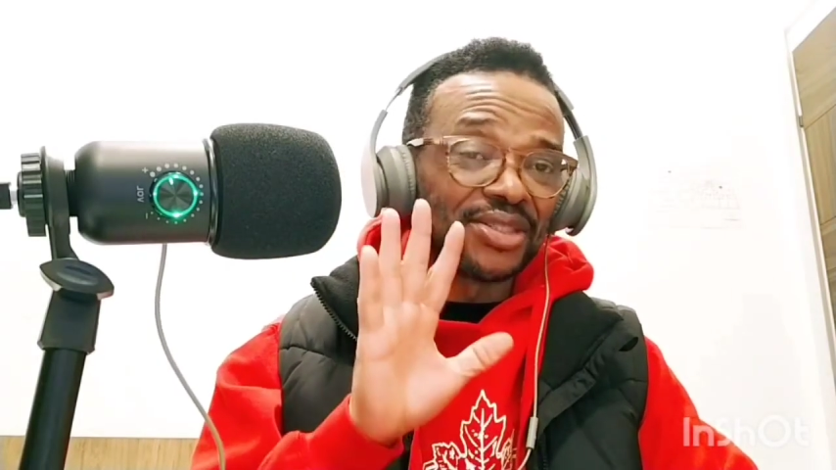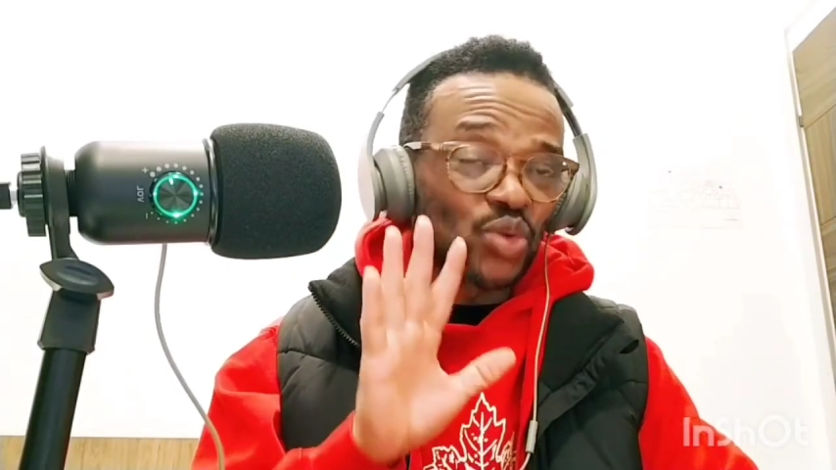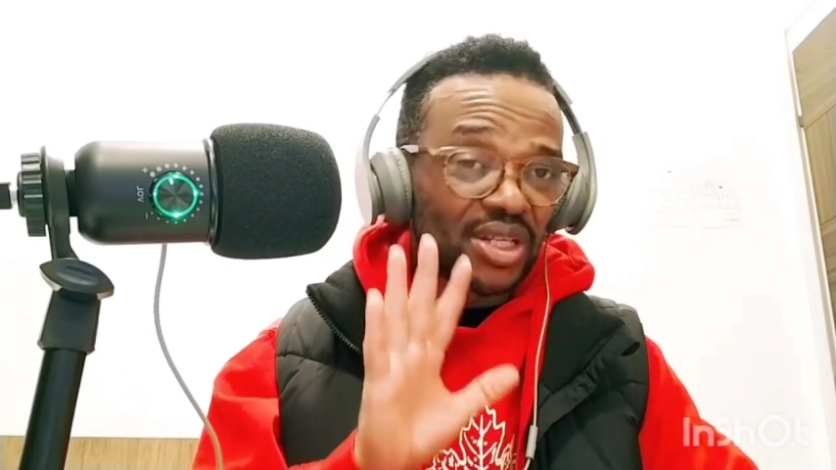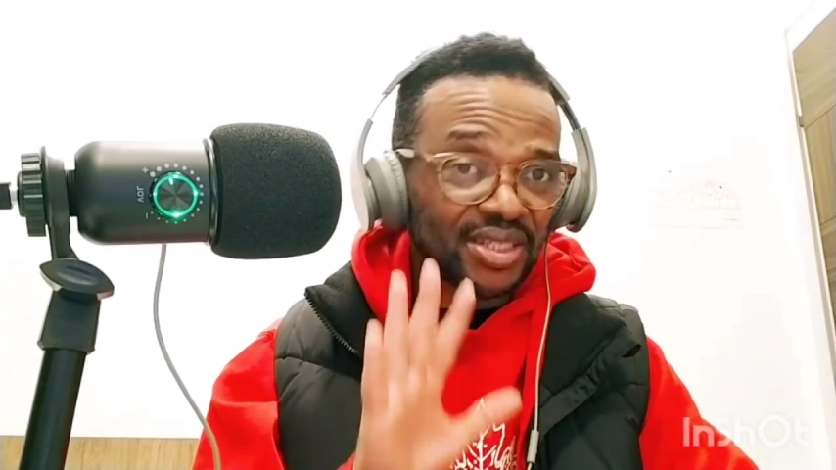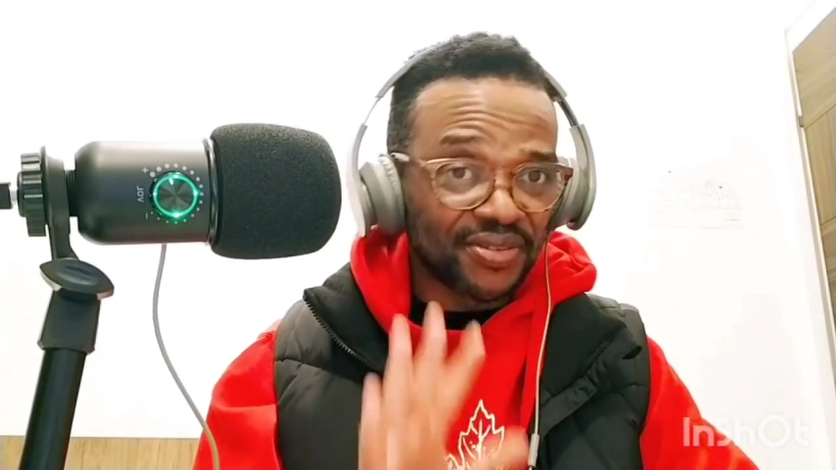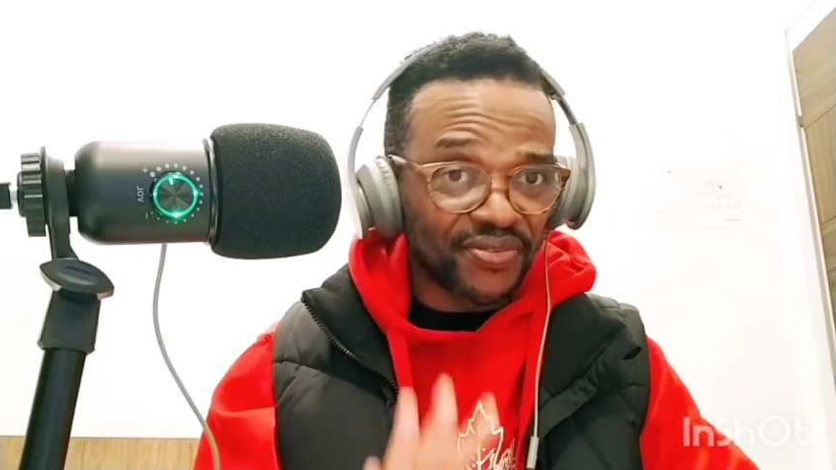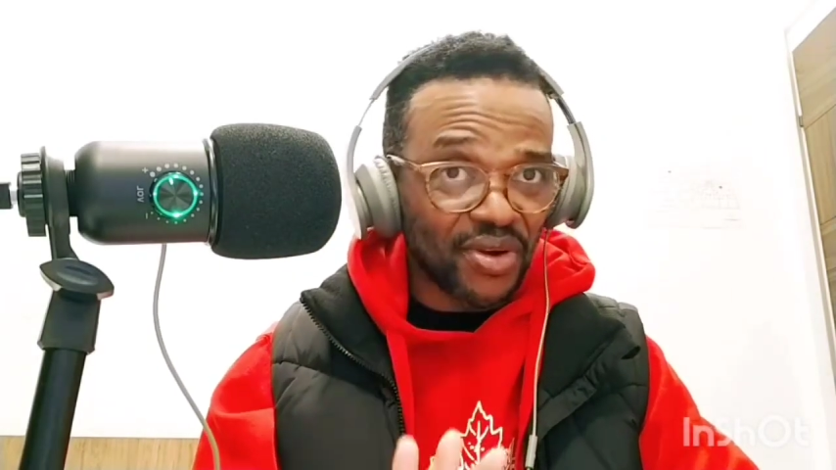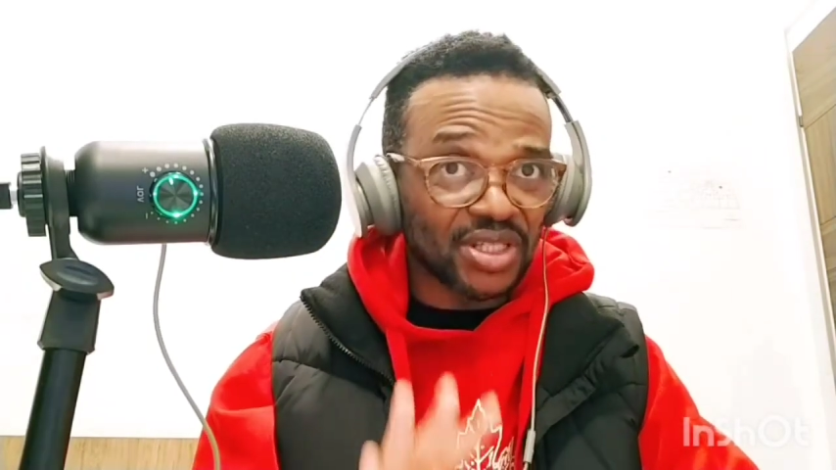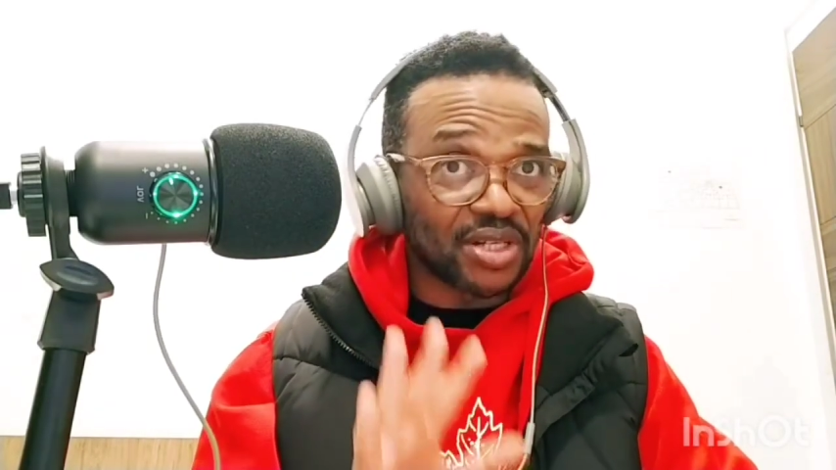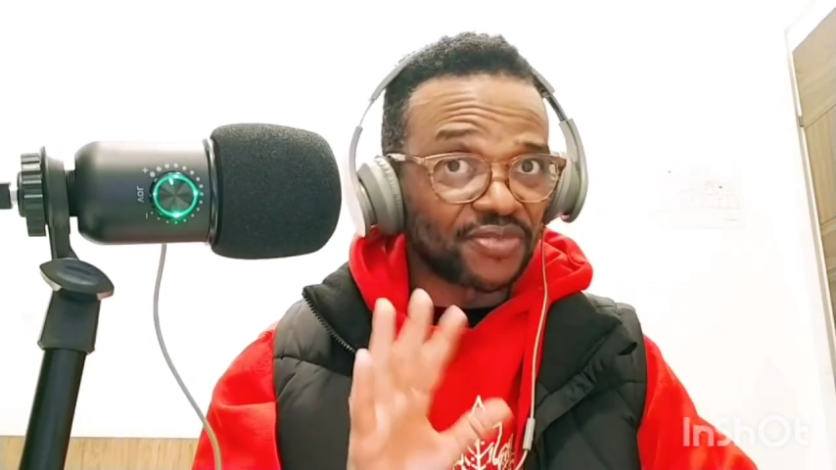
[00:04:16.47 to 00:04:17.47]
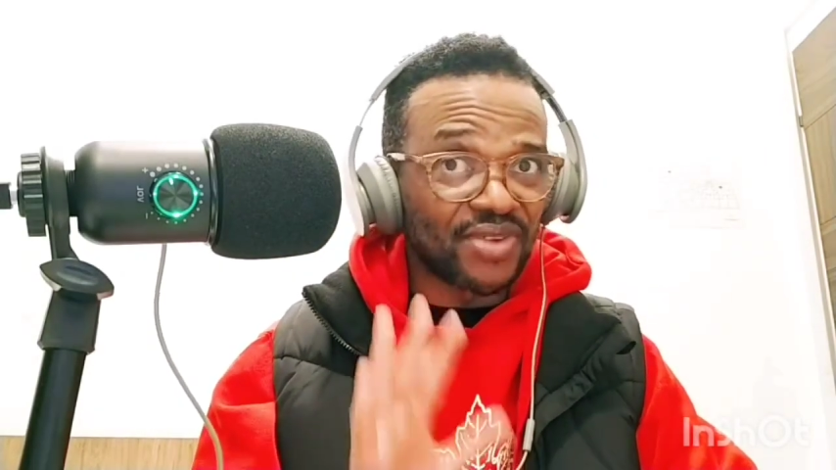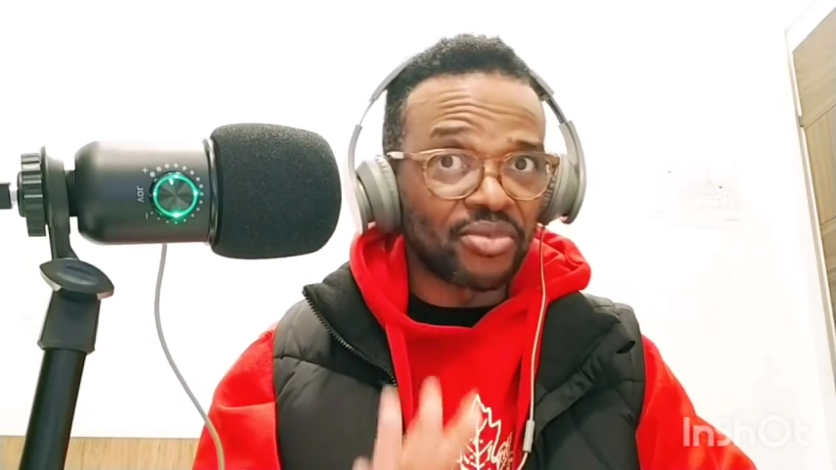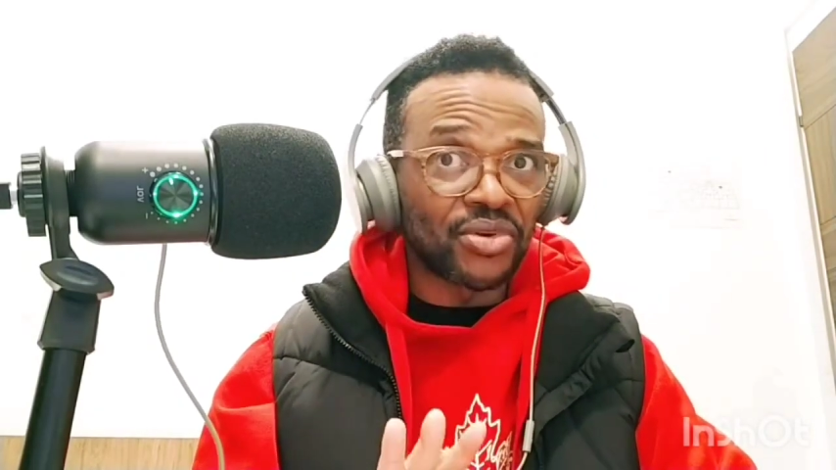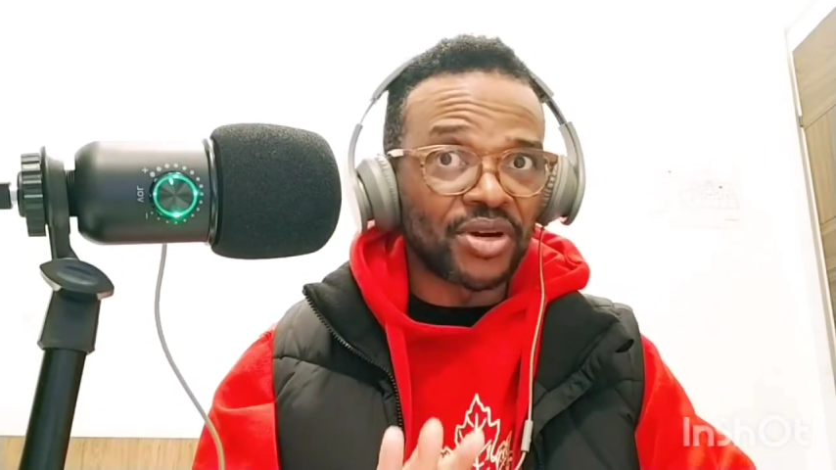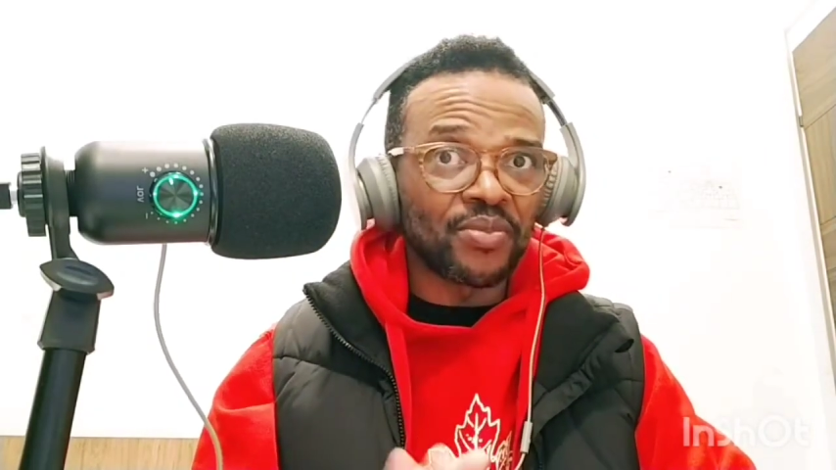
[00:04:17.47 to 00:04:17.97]
21st of
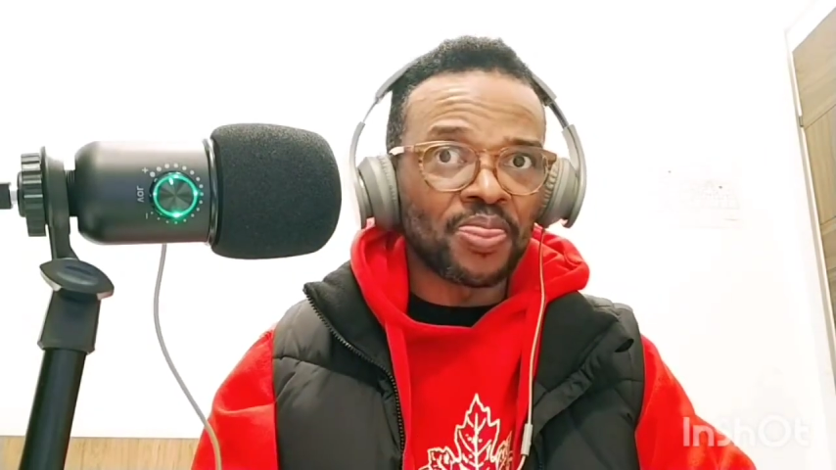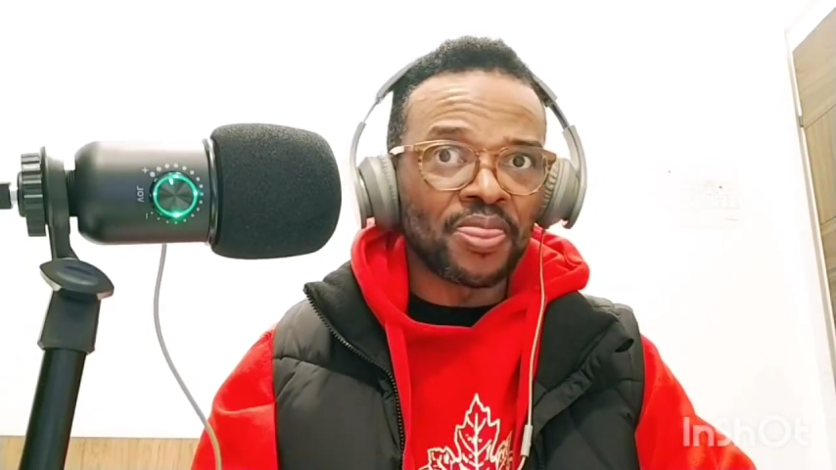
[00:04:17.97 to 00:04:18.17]
February.